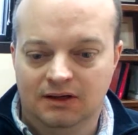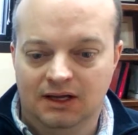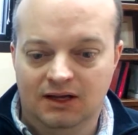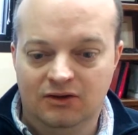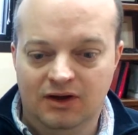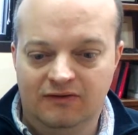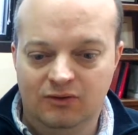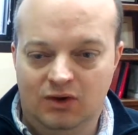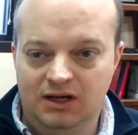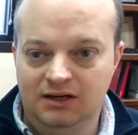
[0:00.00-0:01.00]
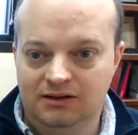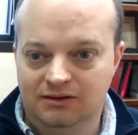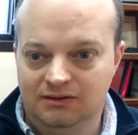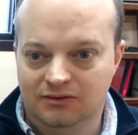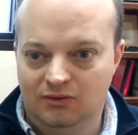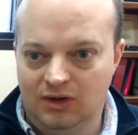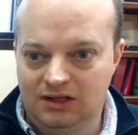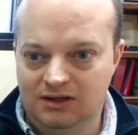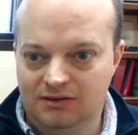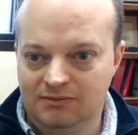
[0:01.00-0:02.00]
Hello everyone,
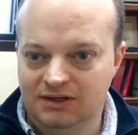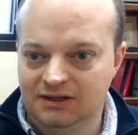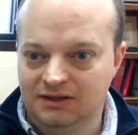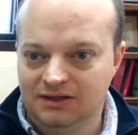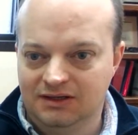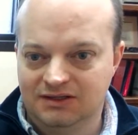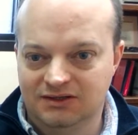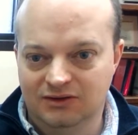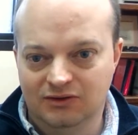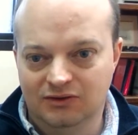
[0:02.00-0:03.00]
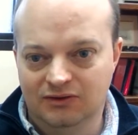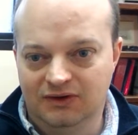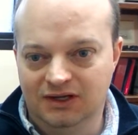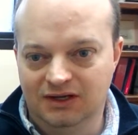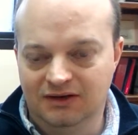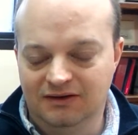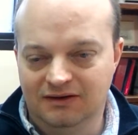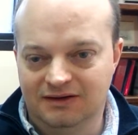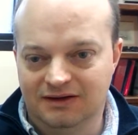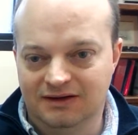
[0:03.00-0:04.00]
welcome to the
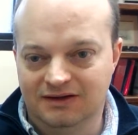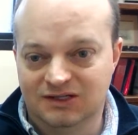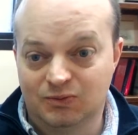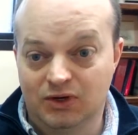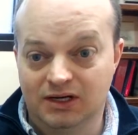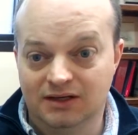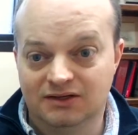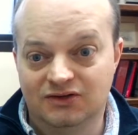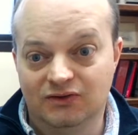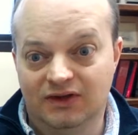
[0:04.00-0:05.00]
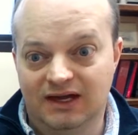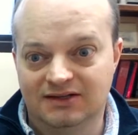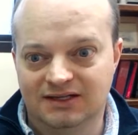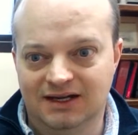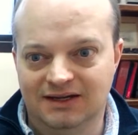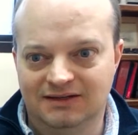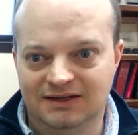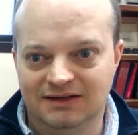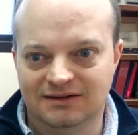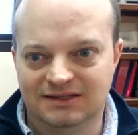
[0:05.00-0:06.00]
spring
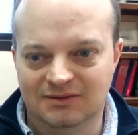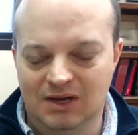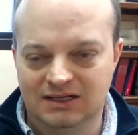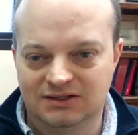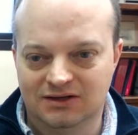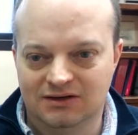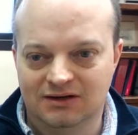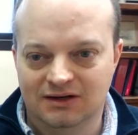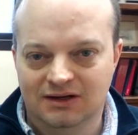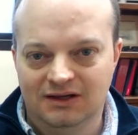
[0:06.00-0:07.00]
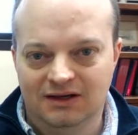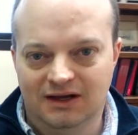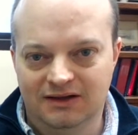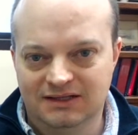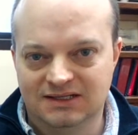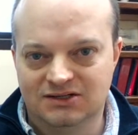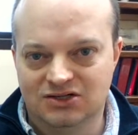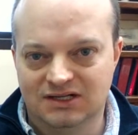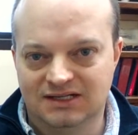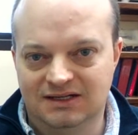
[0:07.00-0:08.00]
2018 semester. This is
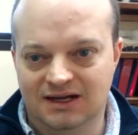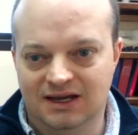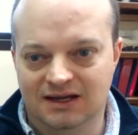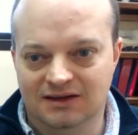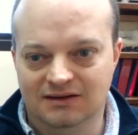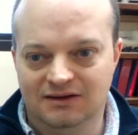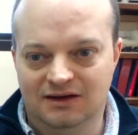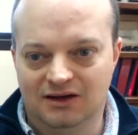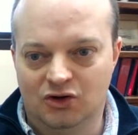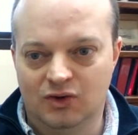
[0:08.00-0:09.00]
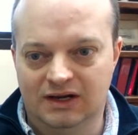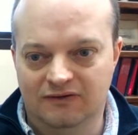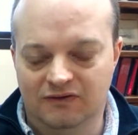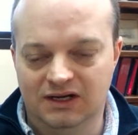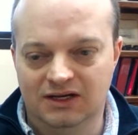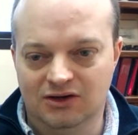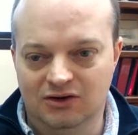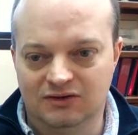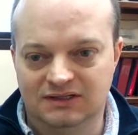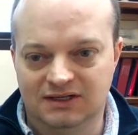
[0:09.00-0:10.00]
just a quick
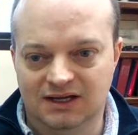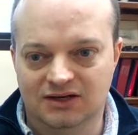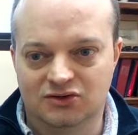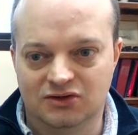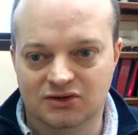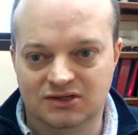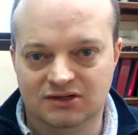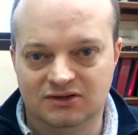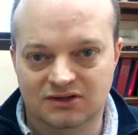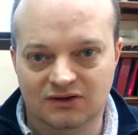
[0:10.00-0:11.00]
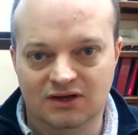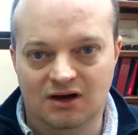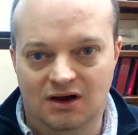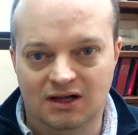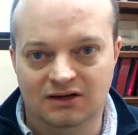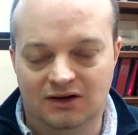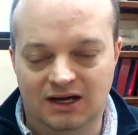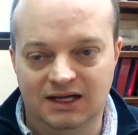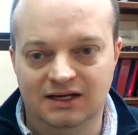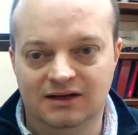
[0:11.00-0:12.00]
video to introduce you to the
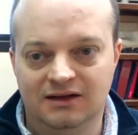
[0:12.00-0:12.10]
online